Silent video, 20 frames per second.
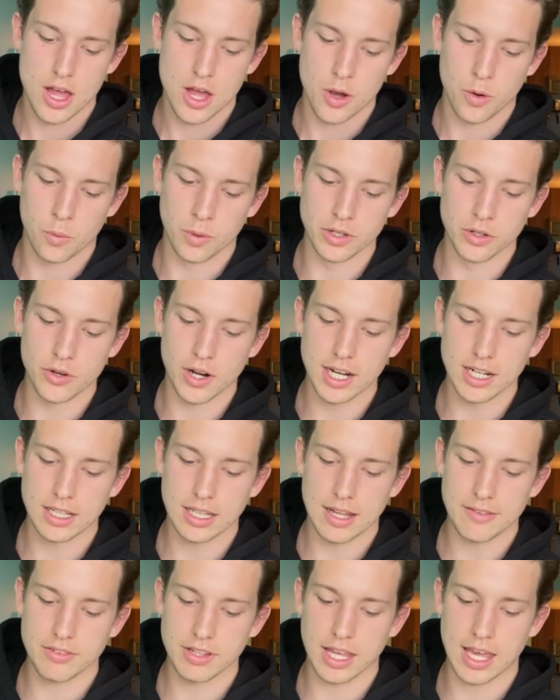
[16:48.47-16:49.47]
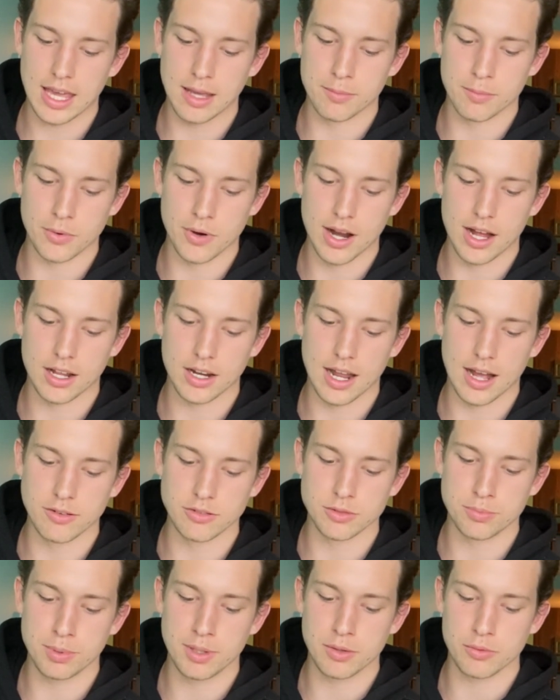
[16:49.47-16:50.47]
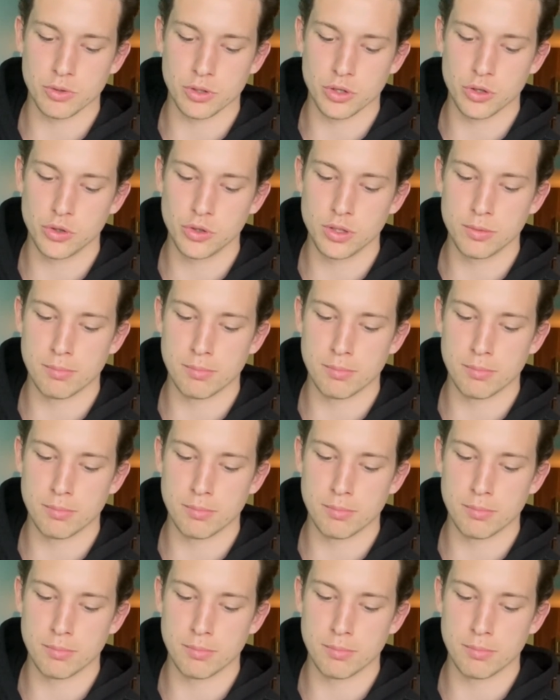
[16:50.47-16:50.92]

When grade 11 came around, I was being recruited